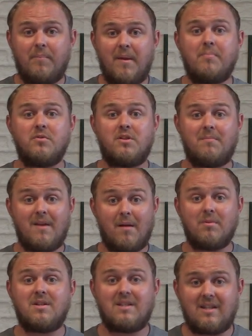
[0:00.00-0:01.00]
People should be
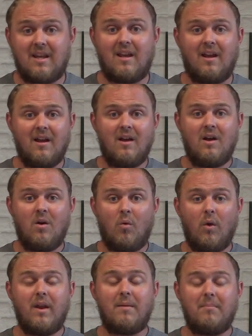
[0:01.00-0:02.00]
able to see
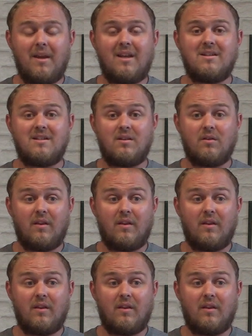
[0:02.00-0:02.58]
what it means